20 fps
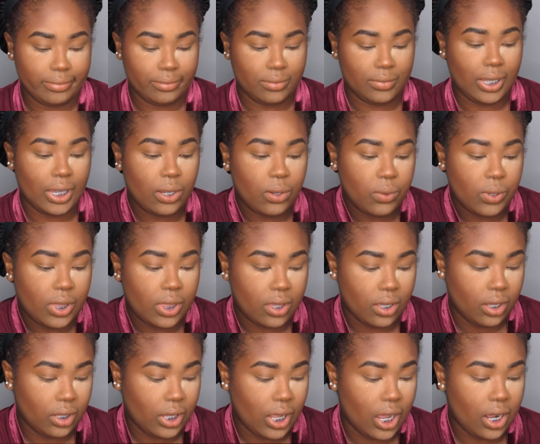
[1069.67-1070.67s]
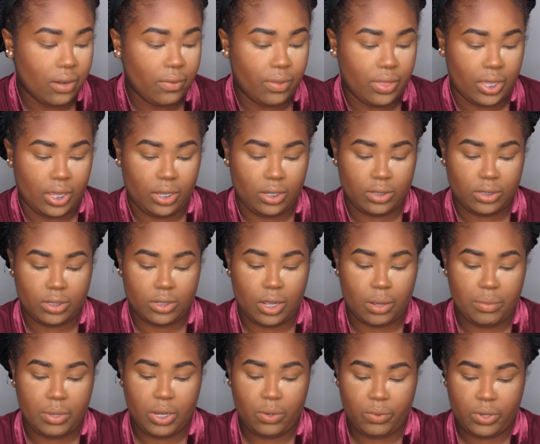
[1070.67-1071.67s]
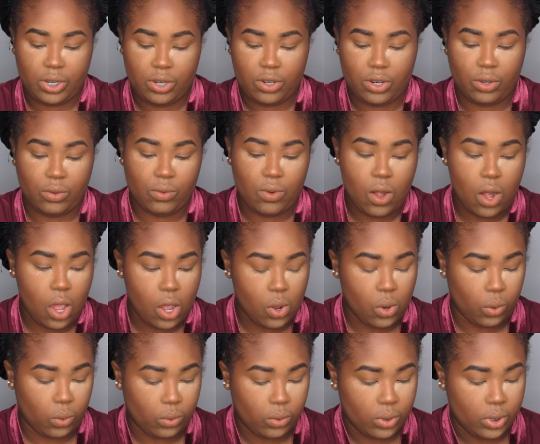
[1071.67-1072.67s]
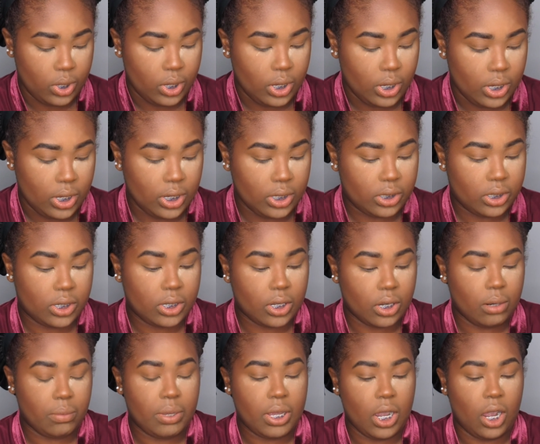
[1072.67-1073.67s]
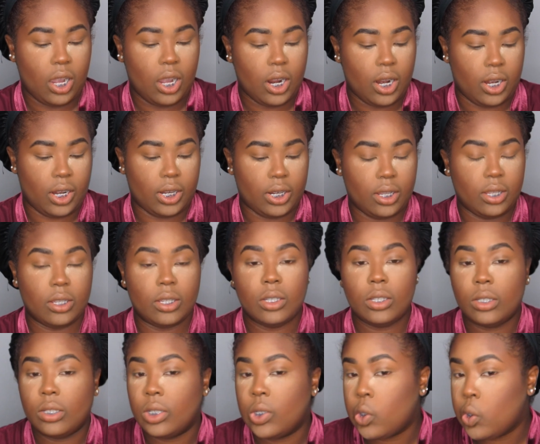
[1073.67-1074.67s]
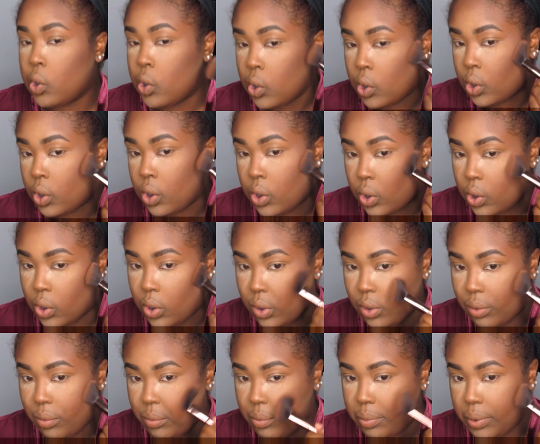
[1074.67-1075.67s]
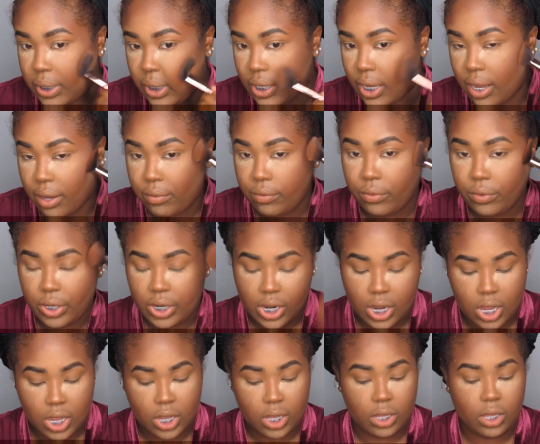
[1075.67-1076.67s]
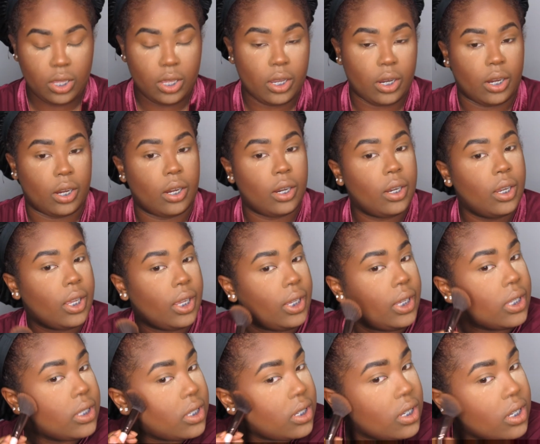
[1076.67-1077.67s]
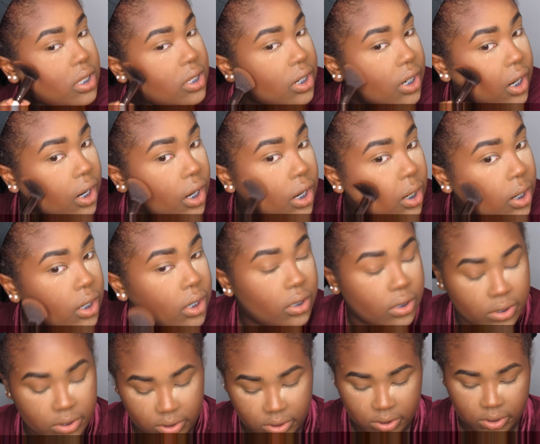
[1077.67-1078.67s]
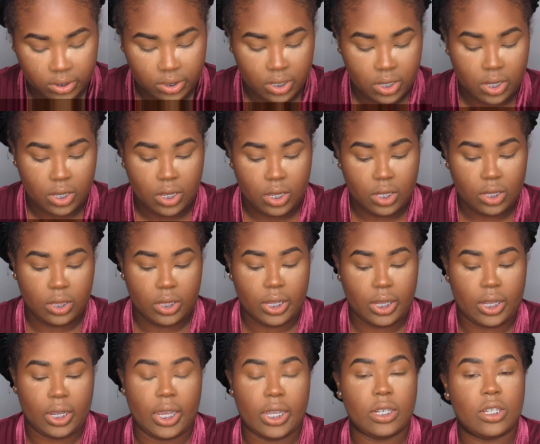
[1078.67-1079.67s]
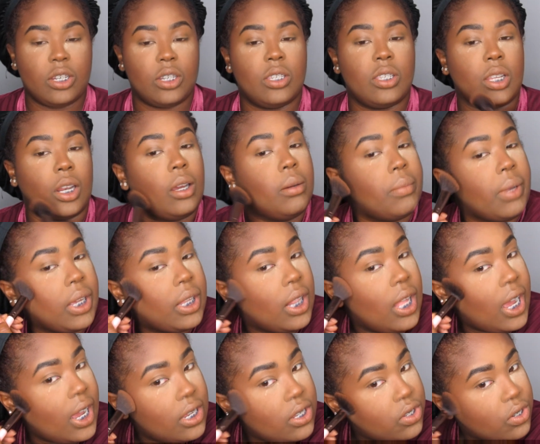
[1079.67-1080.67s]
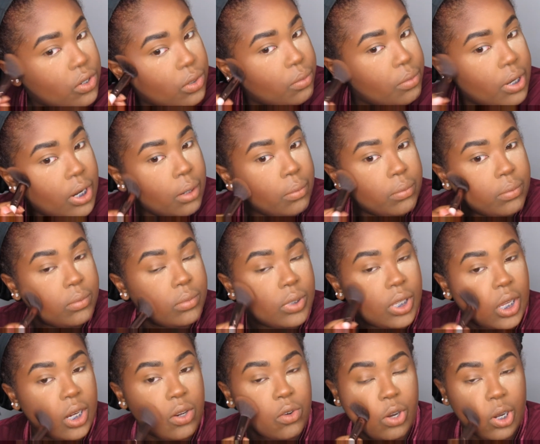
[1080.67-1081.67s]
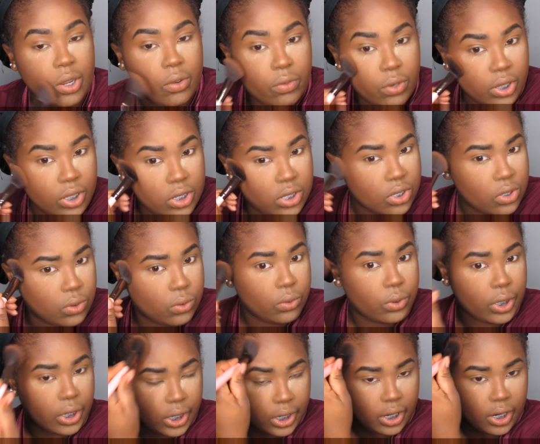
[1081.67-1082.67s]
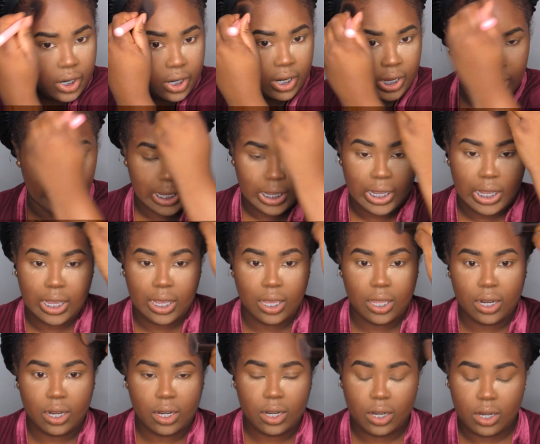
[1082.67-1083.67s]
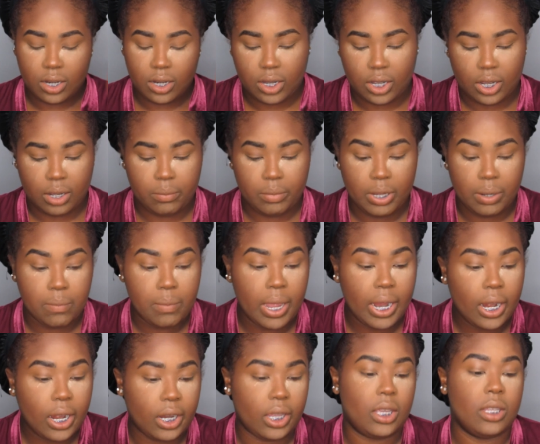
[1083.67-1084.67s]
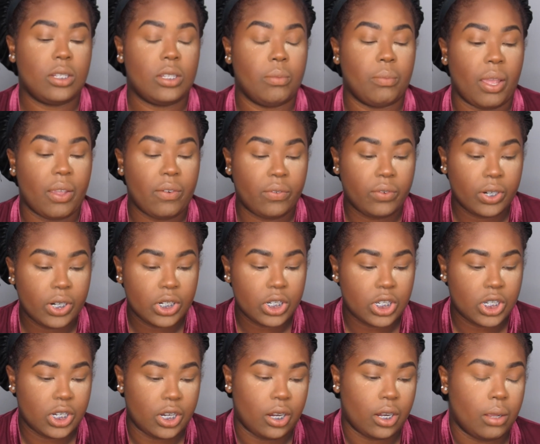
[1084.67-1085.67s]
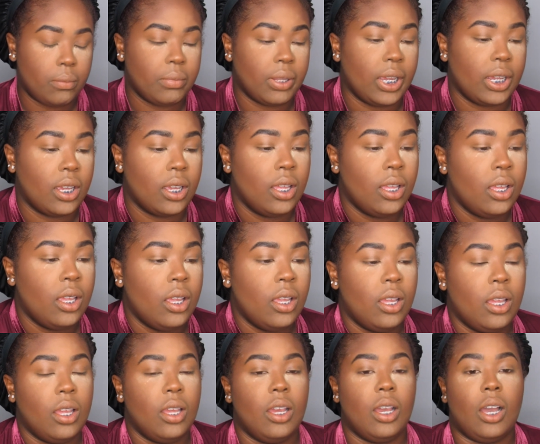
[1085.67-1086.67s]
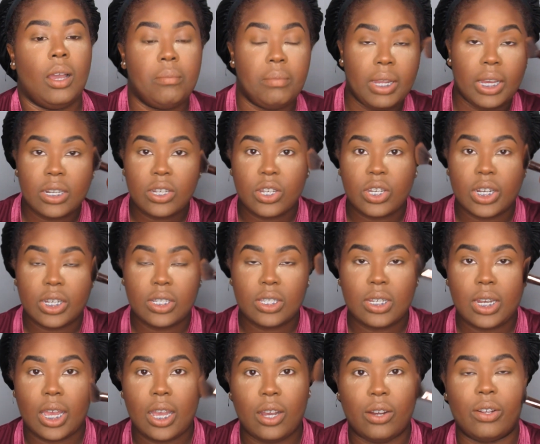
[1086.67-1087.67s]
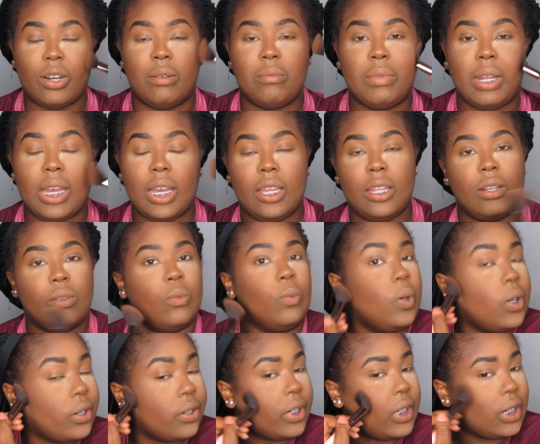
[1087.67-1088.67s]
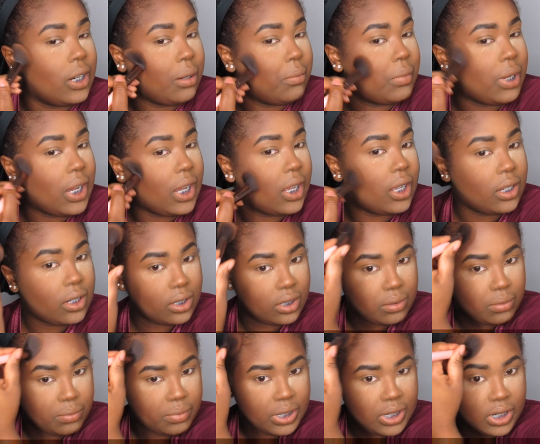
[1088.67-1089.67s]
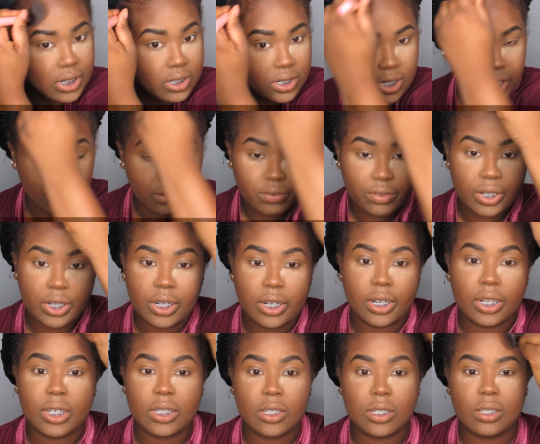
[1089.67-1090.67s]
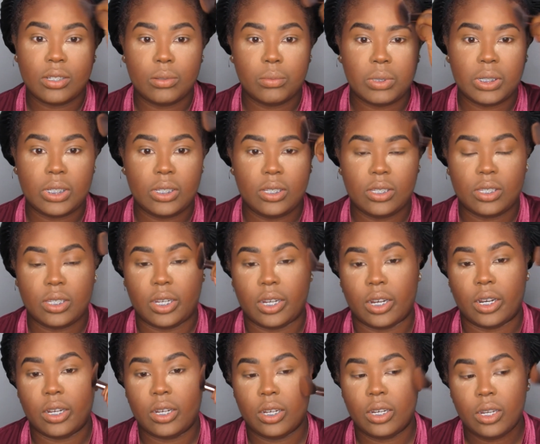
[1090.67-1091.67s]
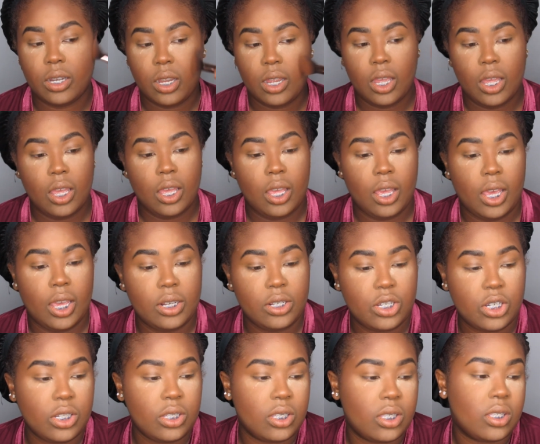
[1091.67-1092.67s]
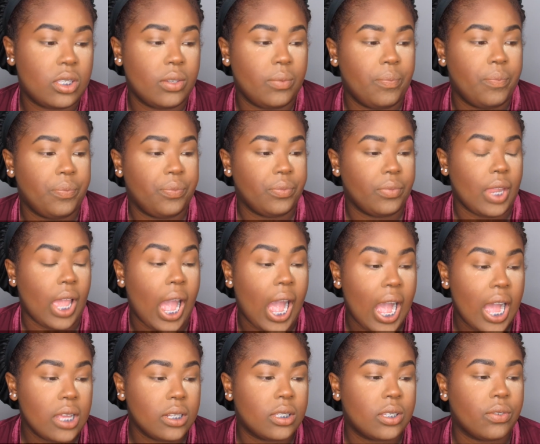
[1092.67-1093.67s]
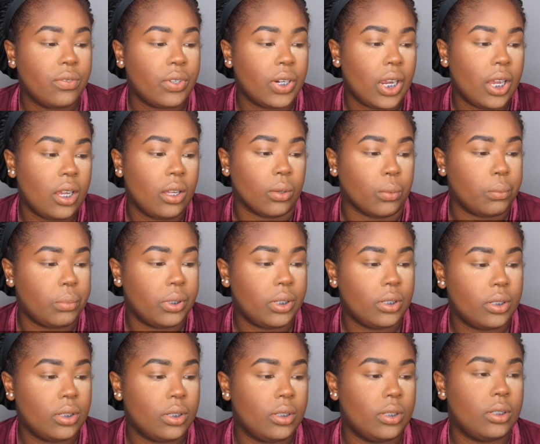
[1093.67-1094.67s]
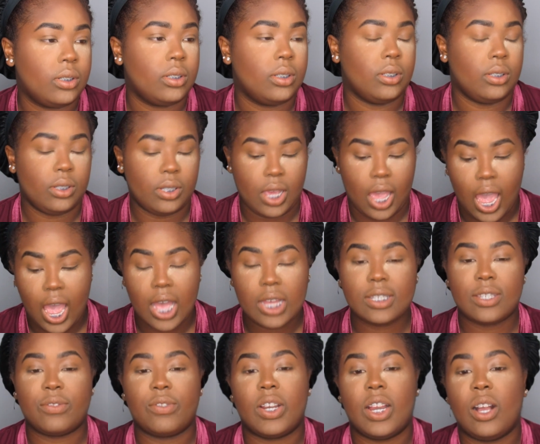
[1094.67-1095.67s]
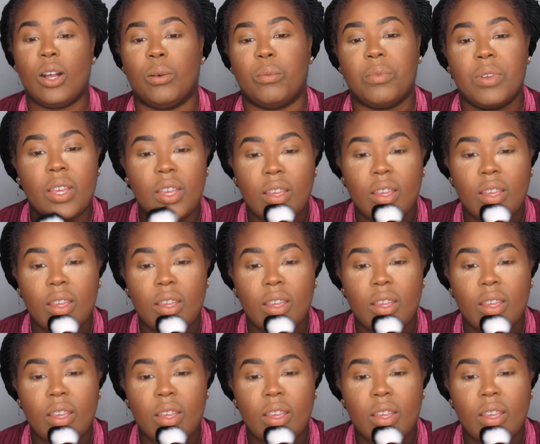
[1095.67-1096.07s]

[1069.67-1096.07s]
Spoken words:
Like with a lot of things. I mean, when you don't know, it's going to be hard. But every year, it gets easier. Like, I just set up my classroom and I'm getting ready for this school year. And I'm comparing it to my first year. And I'm like, I'm not stressed out. I'm not worried. Because every year it gets a little bit easier. And just ask for help. Ask for help.